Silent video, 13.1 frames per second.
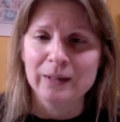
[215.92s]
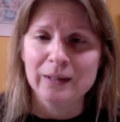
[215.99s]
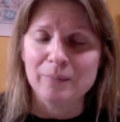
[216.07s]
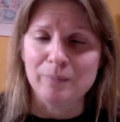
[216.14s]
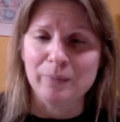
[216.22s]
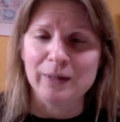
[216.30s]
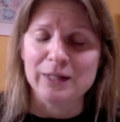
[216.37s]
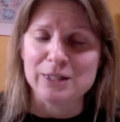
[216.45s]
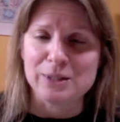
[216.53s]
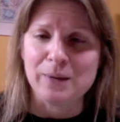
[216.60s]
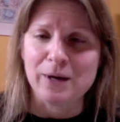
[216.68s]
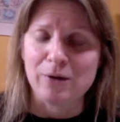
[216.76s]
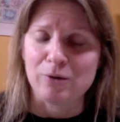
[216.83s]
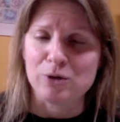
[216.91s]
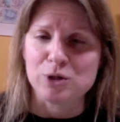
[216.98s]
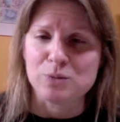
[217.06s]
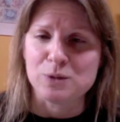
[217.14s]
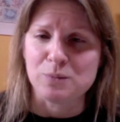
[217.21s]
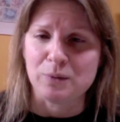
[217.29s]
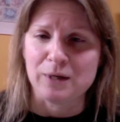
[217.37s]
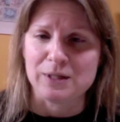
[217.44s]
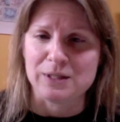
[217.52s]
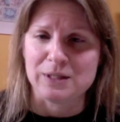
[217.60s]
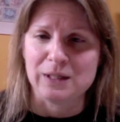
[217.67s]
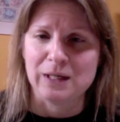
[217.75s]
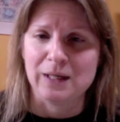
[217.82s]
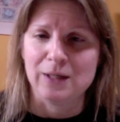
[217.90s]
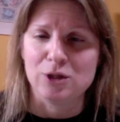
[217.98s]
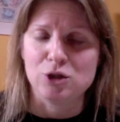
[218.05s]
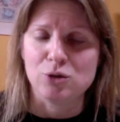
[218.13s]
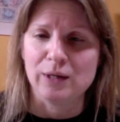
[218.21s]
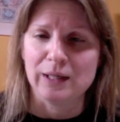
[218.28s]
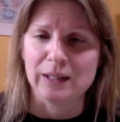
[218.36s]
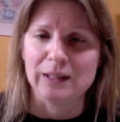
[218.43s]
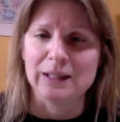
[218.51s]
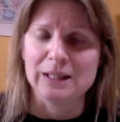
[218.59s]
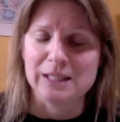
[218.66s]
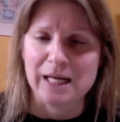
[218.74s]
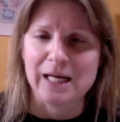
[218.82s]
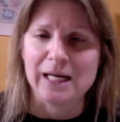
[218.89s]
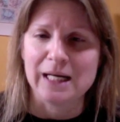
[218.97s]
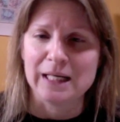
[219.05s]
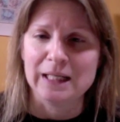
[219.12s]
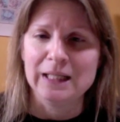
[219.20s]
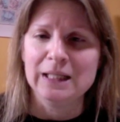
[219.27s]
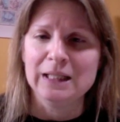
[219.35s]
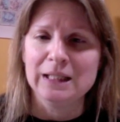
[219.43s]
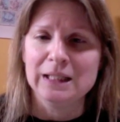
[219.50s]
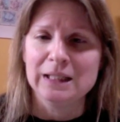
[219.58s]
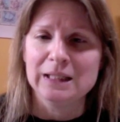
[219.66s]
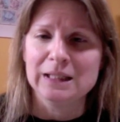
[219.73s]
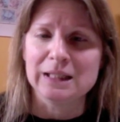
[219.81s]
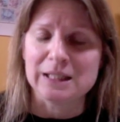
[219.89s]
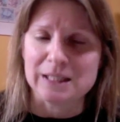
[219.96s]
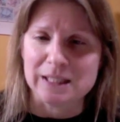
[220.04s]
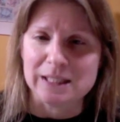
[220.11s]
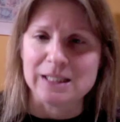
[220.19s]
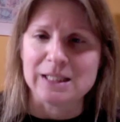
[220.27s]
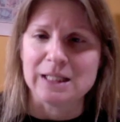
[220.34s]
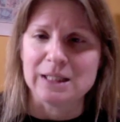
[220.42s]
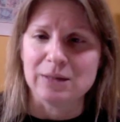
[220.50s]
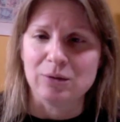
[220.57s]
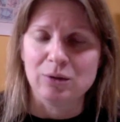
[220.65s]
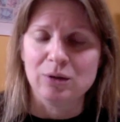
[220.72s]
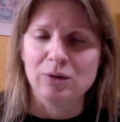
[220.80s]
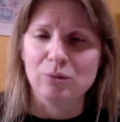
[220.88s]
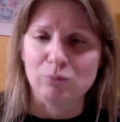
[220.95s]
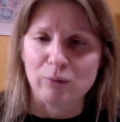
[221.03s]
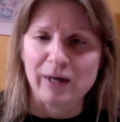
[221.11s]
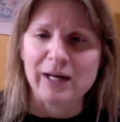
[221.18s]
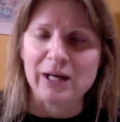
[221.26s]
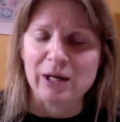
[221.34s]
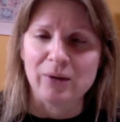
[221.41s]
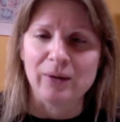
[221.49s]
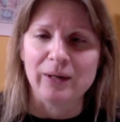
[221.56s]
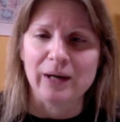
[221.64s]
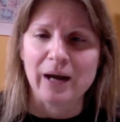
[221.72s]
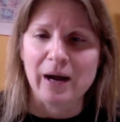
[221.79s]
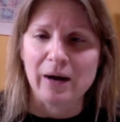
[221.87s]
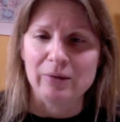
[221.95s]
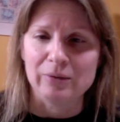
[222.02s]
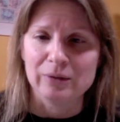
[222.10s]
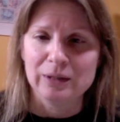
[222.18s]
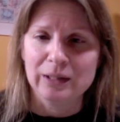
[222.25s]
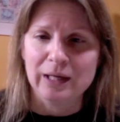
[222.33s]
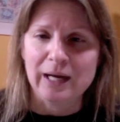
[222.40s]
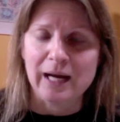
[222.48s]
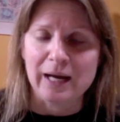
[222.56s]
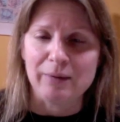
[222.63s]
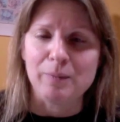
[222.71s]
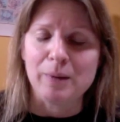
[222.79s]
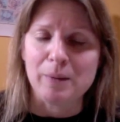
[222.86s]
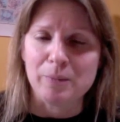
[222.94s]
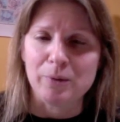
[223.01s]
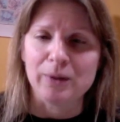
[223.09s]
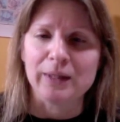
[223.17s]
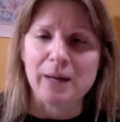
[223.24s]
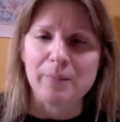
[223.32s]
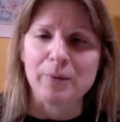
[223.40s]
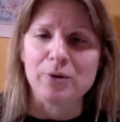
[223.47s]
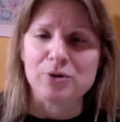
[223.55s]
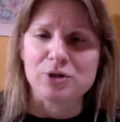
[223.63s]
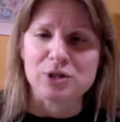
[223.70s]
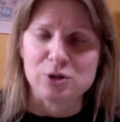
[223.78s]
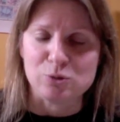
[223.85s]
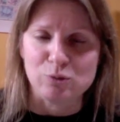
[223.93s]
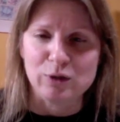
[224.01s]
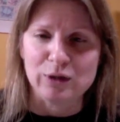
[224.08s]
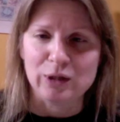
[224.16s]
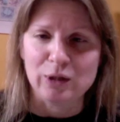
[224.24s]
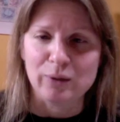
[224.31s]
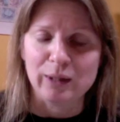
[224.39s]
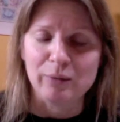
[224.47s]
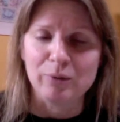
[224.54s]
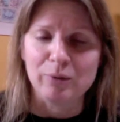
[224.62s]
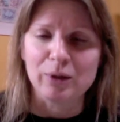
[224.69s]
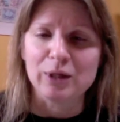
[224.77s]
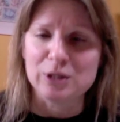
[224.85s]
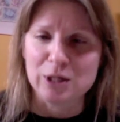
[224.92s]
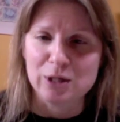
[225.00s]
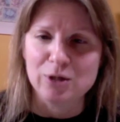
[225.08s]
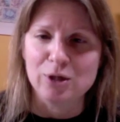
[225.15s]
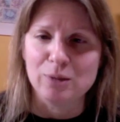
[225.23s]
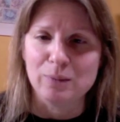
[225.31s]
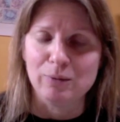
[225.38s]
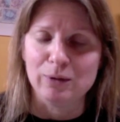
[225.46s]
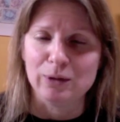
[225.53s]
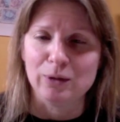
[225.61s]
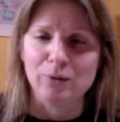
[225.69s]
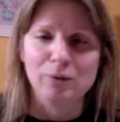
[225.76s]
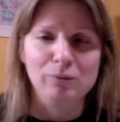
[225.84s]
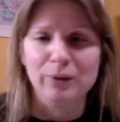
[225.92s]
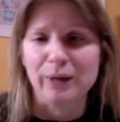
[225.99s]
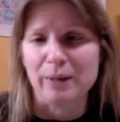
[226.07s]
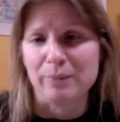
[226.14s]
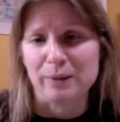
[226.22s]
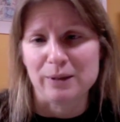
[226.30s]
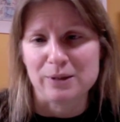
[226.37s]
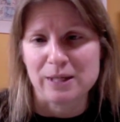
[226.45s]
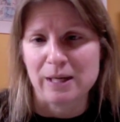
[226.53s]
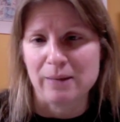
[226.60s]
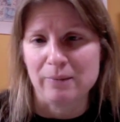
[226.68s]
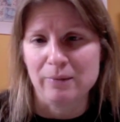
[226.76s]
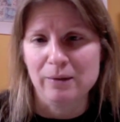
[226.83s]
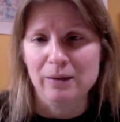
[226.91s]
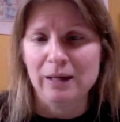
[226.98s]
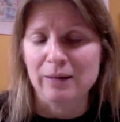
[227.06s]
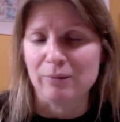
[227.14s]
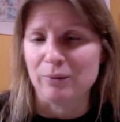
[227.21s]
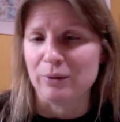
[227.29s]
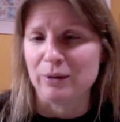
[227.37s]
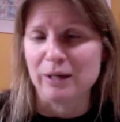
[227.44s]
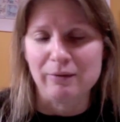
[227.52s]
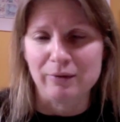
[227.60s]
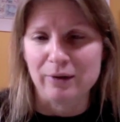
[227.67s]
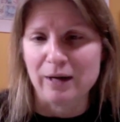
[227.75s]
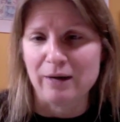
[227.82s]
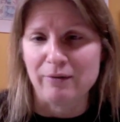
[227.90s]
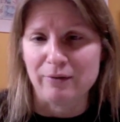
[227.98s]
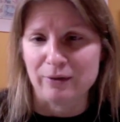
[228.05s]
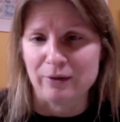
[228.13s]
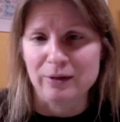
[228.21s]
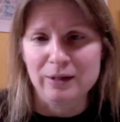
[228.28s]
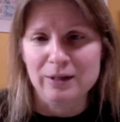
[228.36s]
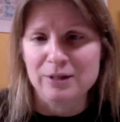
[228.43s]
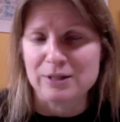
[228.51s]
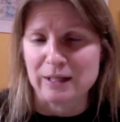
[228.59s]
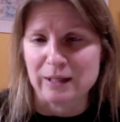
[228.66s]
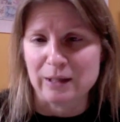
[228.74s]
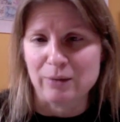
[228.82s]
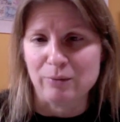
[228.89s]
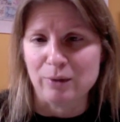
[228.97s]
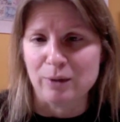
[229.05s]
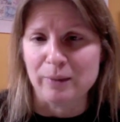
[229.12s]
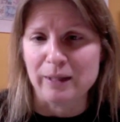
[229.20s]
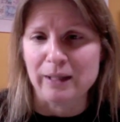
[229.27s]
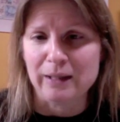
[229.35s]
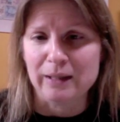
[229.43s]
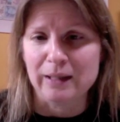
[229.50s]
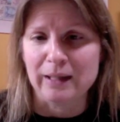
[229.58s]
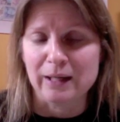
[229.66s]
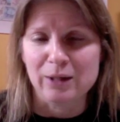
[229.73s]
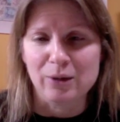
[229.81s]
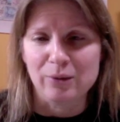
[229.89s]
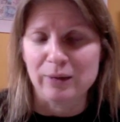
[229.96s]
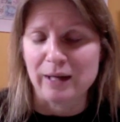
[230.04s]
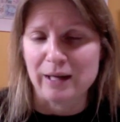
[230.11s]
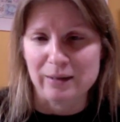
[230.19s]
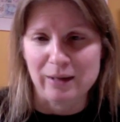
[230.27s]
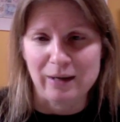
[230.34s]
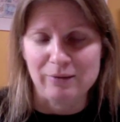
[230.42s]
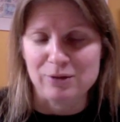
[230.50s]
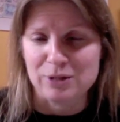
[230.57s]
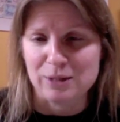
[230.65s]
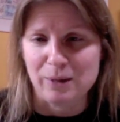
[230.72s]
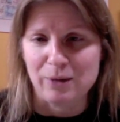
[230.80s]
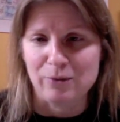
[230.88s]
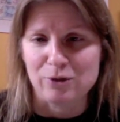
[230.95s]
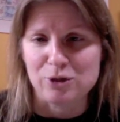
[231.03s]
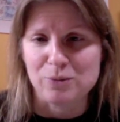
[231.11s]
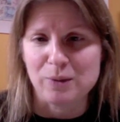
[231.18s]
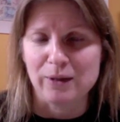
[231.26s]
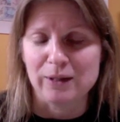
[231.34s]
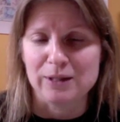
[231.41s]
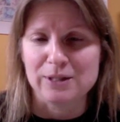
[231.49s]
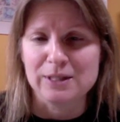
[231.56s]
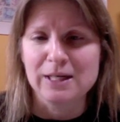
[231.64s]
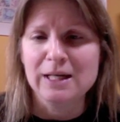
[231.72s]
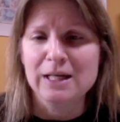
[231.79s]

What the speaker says: But it's about Christmas present and enjoying the day, the season, right here and now, and remembering that person is with you and they will continue to be with you. It will not be the same. I will never, ever say that it will be. And I know that, obviously, in my own experience.